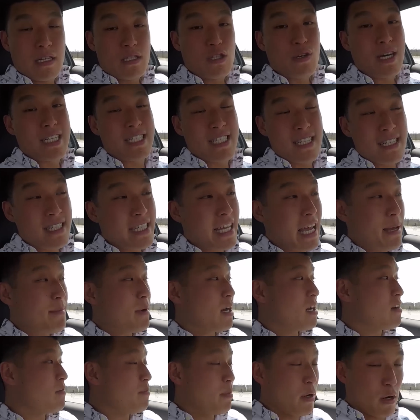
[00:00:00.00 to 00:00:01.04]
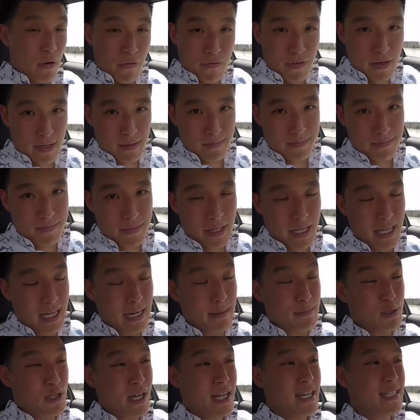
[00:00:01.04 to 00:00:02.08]
So I just came out of BOFA and
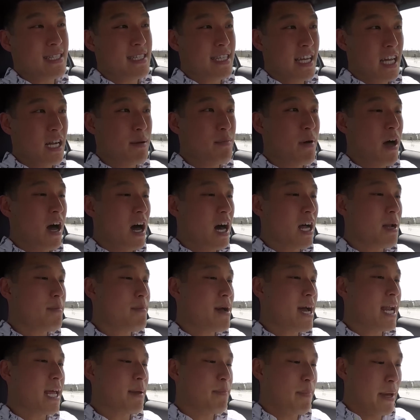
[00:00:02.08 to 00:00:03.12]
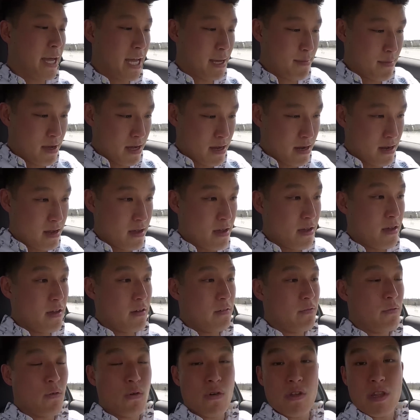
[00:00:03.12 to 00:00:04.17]
I'm trying to set up automatic payment
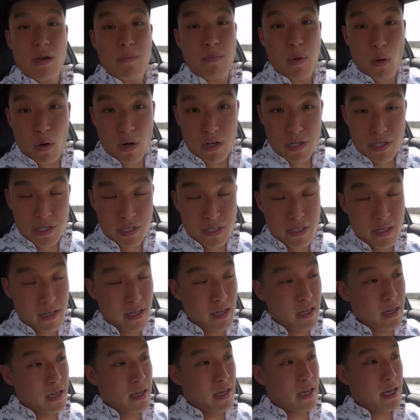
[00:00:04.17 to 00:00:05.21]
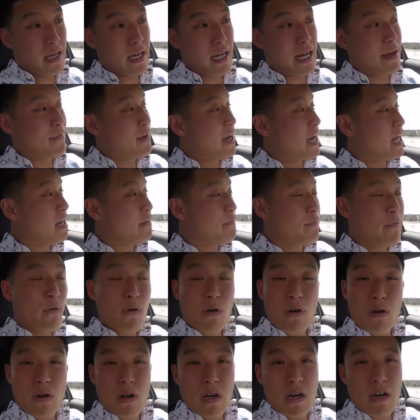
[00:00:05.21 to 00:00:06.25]
for the Porsche. And I've had it
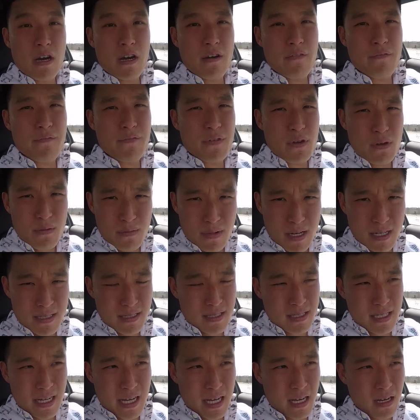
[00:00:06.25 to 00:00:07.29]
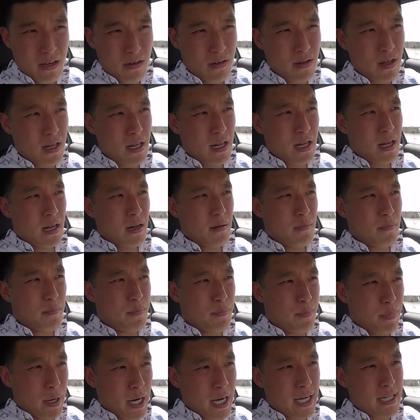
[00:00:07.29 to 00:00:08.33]
for a few months now,
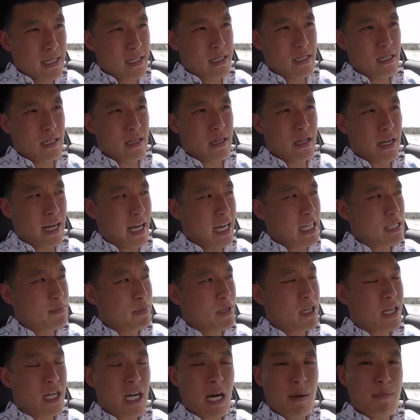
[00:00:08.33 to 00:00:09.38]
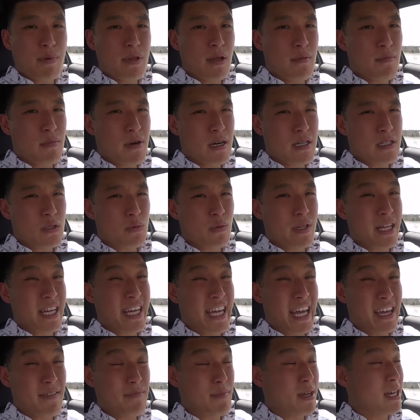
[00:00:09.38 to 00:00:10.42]
but there has been a couple of months where they
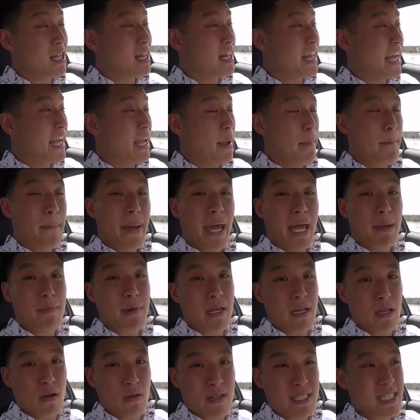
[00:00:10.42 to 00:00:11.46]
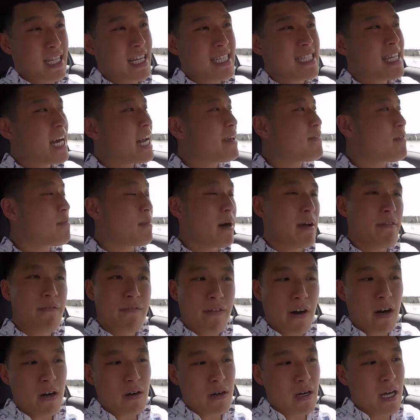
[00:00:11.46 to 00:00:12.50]
gave me a late payment notice and it's not even my
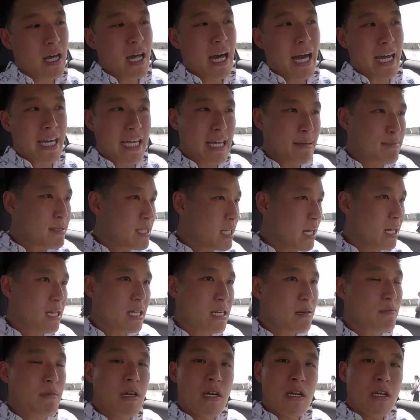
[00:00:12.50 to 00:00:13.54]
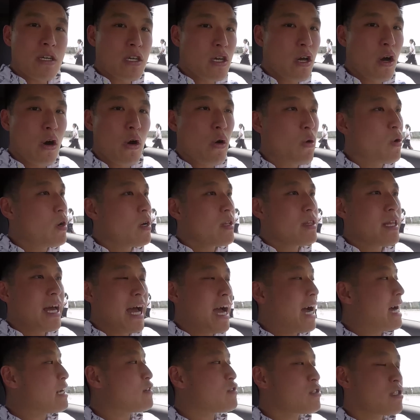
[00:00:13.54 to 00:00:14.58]
fault i keep telling them yo the
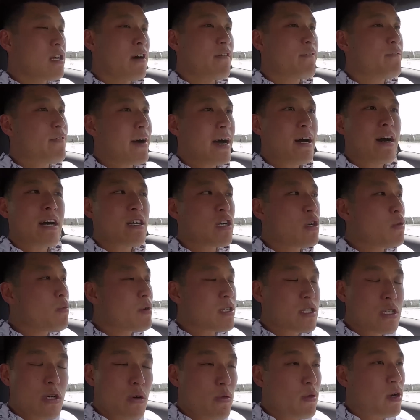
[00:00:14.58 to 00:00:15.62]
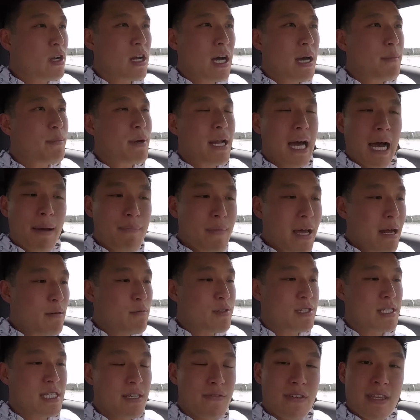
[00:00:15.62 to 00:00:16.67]
address on file i don't know what's going on but i'm not
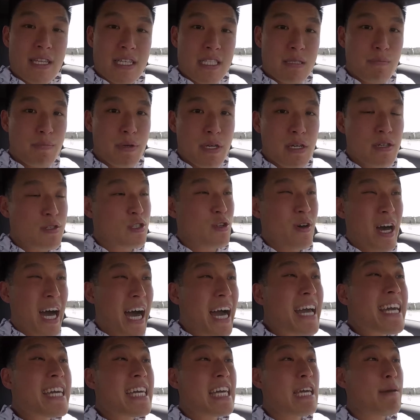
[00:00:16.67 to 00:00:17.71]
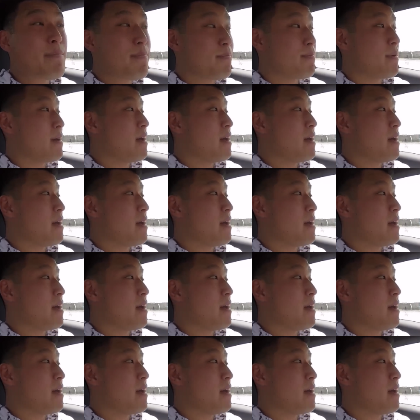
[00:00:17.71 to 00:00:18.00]
receiving these bills so i keep